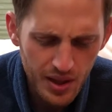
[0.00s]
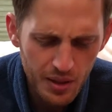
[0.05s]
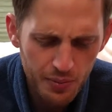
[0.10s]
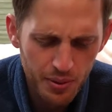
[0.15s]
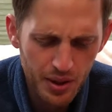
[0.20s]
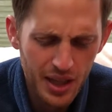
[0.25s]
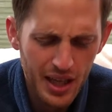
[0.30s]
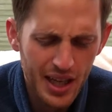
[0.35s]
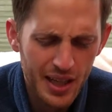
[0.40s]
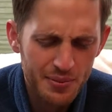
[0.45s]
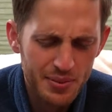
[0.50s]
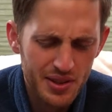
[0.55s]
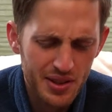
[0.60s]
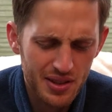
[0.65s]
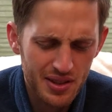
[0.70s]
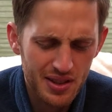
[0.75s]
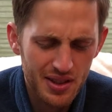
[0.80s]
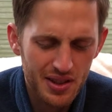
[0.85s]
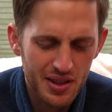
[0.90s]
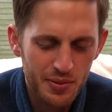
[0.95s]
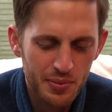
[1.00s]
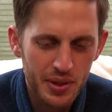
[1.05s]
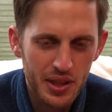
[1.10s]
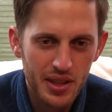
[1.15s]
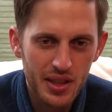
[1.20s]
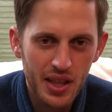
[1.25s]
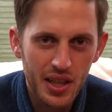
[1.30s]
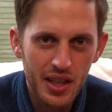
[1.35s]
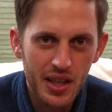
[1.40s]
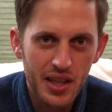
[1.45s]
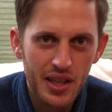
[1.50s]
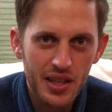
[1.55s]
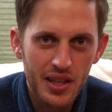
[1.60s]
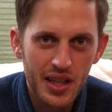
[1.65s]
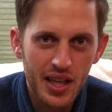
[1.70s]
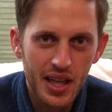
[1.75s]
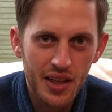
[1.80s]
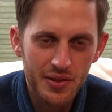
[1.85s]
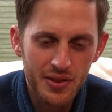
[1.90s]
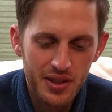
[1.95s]
Perhaps a little bit nutty in
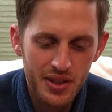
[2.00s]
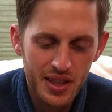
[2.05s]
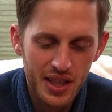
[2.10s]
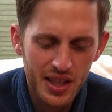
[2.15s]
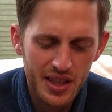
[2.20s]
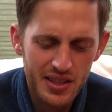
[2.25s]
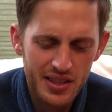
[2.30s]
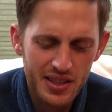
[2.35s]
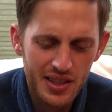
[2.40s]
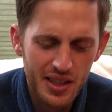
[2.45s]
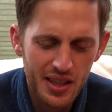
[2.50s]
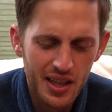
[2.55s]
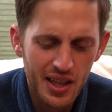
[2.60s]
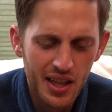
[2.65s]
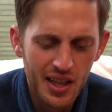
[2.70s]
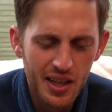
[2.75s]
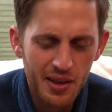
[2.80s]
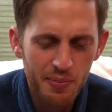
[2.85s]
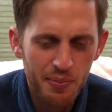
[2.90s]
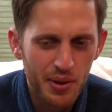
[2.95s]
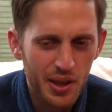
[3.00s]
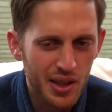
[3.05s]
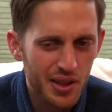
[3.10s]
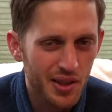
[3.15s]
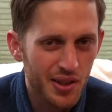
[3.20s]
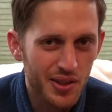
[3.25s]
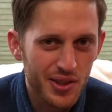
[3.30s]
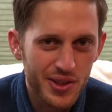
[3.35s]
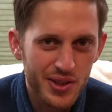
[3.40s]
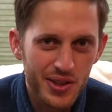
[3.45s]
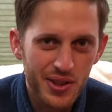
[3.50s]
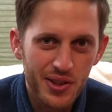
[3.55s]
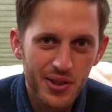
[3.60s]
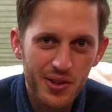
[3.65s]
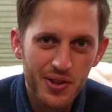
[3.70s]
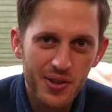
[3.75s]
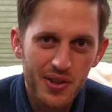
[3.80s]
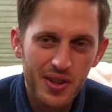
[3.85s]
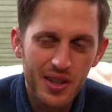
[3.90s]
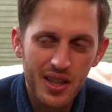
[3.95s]
the aftertaste, but
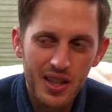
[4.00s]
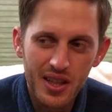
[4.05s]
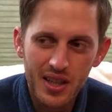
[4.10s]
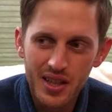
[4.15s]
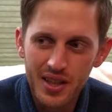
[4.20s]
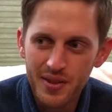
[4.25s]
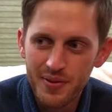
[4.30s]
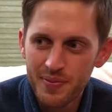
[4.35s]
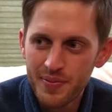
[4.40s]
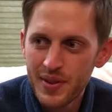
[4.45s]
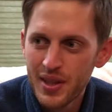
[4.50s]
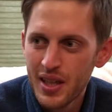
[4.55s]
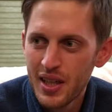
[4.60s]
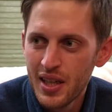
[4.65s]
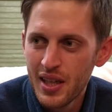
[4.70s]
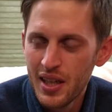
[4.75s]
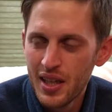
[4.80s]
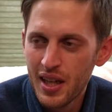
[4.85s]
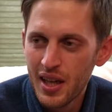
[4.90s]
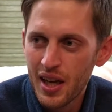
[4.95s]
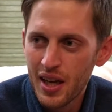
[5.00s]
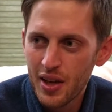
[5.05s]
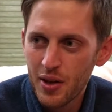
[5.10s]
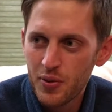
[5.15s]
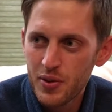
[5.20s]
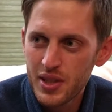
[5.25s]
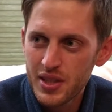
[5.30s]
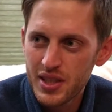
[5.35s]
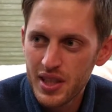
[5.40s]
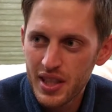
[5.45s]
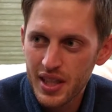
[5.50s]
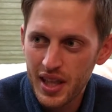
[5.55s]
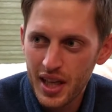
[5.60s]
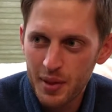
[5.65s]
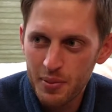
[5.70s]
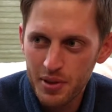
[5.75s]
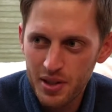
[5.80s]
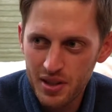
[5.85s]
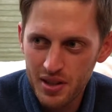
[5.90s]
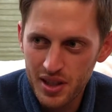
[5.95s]
also, I don't want to say
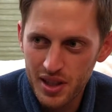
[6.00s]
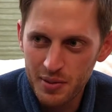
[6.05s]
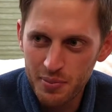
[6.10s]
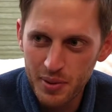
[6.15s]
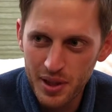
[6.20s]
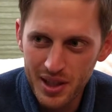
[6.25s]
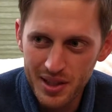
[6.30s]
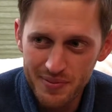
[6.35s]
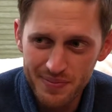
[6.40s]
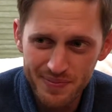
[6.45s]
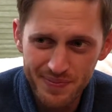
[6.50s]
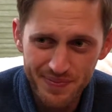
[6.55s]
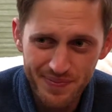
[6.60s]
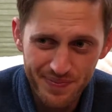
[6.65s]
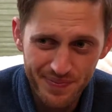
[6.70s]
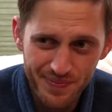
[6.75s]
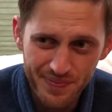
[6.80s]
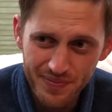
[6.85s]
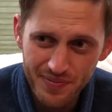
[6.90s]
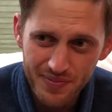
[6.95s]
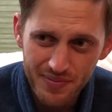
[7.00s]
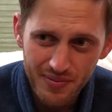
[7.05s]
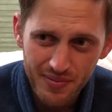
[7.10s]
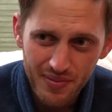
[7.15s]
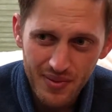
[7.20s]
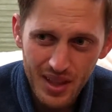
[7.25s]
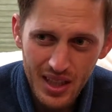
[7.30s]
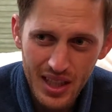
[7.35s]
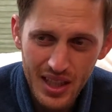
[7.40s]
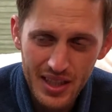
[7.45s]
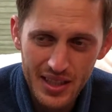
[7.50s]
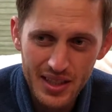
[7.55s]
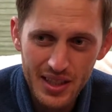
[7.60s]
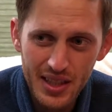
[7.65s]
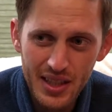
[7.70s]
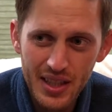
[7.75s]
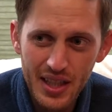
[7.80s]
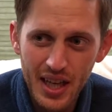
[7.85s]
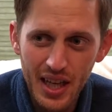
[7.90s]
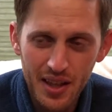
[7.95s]
chemically, but it
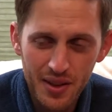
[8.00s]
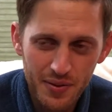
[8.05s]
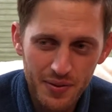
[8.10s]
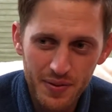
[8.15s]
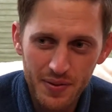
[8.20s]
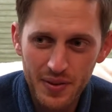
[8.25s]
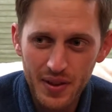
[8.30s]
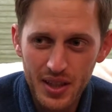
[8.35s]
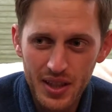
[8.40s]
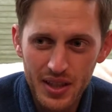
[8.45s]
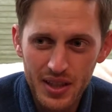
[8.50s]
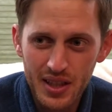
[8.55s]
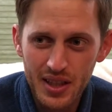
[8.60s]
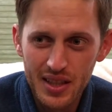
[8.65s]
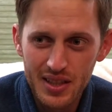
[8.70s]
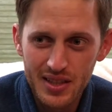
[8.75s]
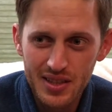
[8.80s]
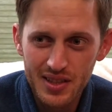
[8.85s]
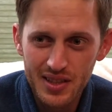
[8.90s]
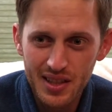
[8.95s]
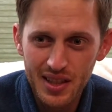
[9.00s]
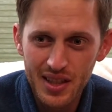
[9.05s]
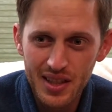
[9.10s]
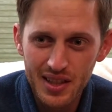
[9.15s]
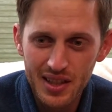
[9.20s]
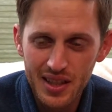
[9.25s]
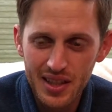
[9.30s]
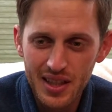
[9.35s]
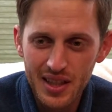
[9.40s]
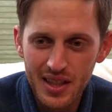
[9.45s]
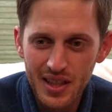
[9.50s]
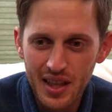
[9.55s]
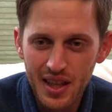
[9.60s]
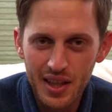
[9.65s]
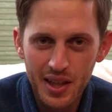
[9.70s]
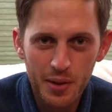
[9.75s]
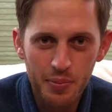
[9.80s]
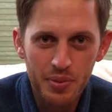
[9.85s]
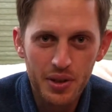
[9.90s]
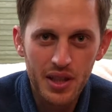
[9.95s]
did have a slightly
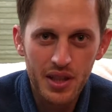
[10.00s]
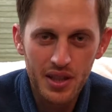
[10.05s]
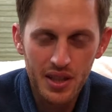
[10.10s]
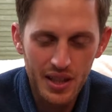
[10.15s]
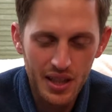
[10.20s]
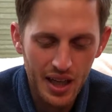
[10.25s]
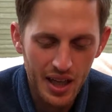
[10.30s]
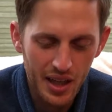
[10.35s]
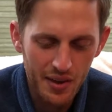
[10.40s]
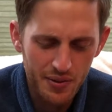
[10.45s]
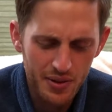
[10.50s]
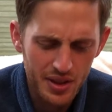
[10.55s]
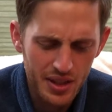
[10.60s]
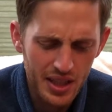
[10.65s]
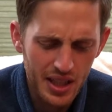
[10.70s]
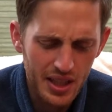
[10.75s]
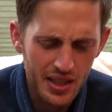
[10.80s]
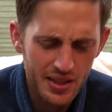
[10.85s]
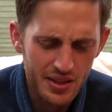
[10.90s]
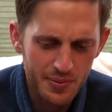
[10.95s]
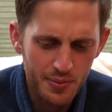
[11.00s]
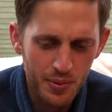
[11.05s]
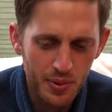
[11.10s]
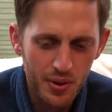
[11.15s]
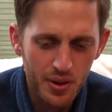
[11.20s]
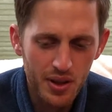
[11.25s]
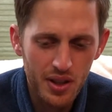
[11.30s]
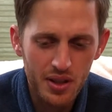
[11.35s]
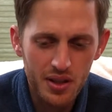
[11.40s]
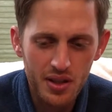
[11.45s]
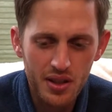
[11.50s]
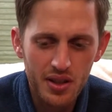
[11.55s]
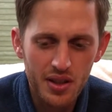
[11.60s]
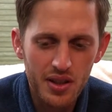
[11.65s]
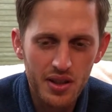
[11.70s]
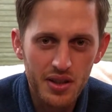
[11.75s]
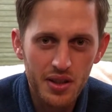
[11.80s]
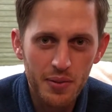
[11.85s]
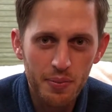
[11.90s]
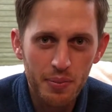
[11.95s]
unappealing aftertaste, more on
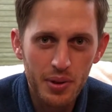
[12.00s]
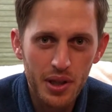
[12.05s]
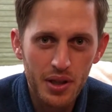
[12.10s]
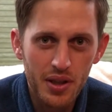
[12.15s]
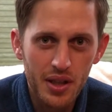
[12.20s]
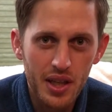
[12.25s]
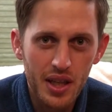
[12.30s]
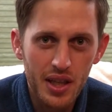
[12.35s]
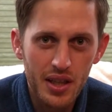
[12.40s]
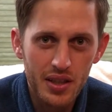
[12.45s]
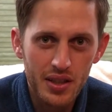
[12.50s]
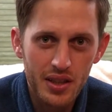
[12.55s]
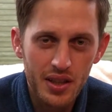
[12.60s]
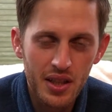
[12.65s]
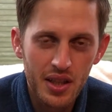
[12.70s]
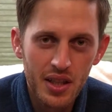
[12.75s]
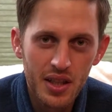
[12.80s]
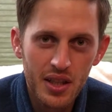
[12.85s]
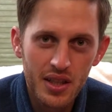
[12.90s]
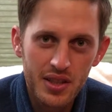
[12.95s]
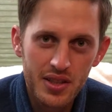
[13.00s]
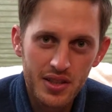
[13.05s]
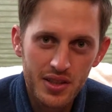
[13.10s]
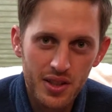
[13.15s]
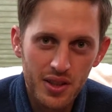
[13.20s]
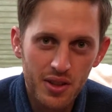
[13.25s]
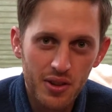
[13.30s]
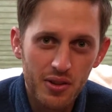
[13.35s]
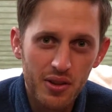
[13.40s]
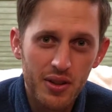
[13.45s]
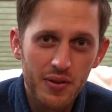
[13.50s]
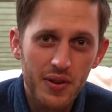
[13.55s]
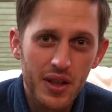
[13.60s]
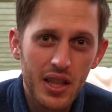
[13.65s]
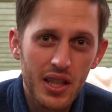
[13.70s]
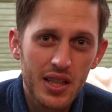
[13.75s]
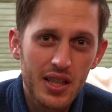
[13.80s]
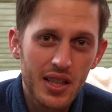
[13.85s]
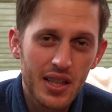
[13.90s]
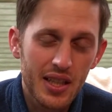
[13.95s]
the bitter end. So if
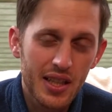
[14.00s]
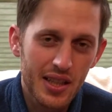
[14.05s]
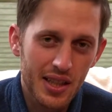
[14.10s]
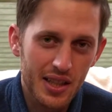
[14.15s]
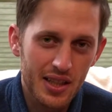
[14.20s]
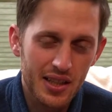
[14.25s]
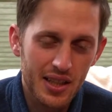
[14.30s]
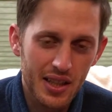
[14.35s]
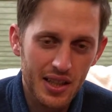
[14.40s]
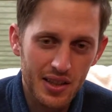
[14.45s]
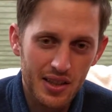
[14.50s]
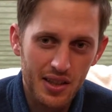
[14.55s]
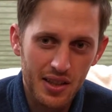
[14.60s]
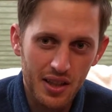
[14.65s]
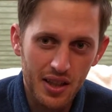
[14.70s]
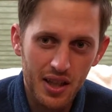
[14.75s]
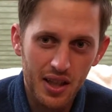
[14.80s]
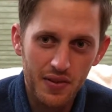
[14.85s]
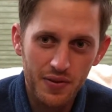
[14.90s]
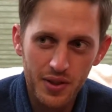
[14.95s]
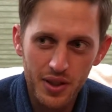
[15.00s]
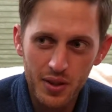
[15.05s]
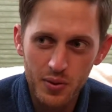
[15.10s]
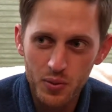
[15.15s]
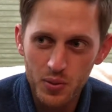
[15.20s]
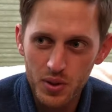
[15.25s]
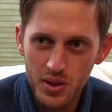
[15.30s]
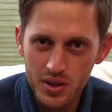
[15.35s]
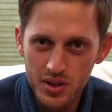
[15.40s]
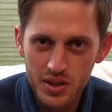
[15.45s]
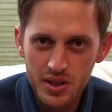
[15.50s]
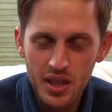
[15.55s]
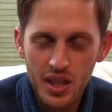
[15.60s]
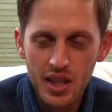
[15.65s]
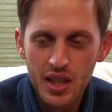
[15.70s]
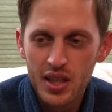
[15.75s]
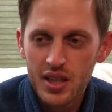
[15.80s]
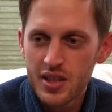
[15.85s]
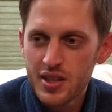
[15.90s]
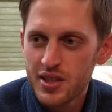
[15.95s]
anything, I think the coffee was
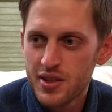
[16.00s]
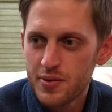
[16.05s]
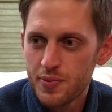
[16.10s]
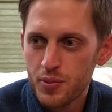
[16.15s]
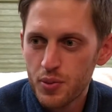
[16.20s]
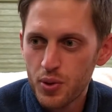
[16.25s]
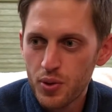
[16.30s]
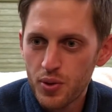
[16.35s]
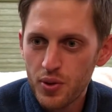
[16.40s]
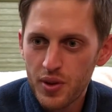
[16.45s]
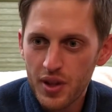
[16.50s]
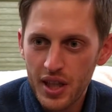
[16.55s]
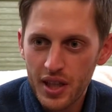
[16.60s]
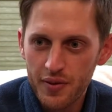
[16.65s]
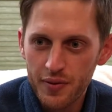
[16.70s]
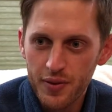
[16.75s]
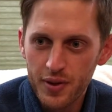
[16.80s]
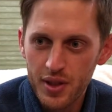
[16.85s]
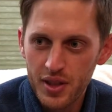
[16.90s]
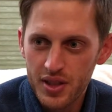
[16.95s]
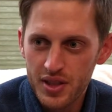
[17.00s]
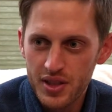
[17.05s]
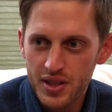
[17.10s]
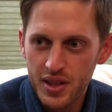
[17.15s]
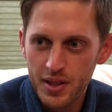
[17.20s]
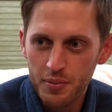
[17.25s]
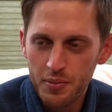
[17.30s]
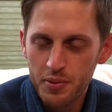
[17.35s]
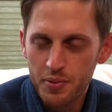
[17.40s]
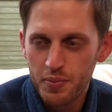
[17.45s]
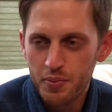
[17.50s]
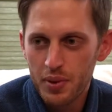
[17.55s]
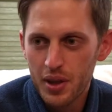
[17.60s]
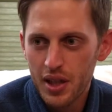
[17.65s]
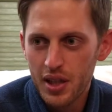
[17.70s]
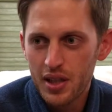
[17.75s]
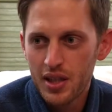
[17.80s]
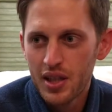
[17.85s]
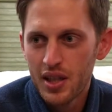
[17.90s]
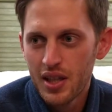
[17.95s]
smooth at first sip,
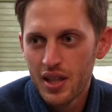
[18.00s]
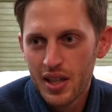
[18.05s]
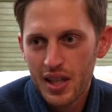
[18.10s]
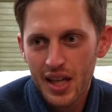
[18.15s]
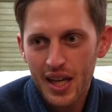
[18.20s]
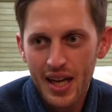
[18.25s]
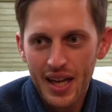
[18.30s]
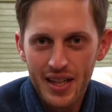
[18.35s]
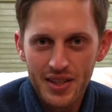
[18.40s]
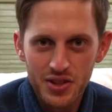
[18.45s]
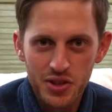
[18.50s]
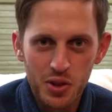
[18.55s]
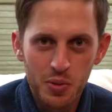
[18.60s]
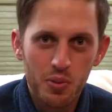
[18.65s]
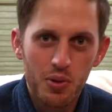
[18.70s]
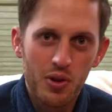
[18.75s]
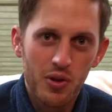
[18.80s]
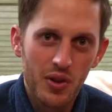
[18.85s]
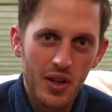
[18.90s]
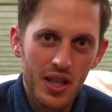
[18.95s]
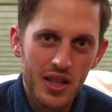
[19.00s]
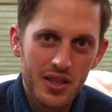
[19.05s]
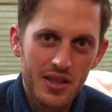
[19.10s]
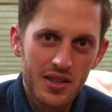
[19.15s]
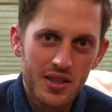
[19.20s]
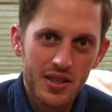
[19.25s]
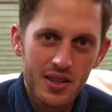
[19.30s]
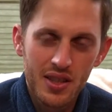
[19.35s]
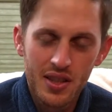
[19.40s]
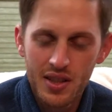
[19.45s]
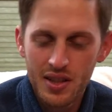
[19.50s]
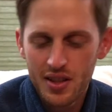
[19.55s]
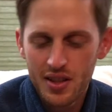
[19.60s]
but as you progress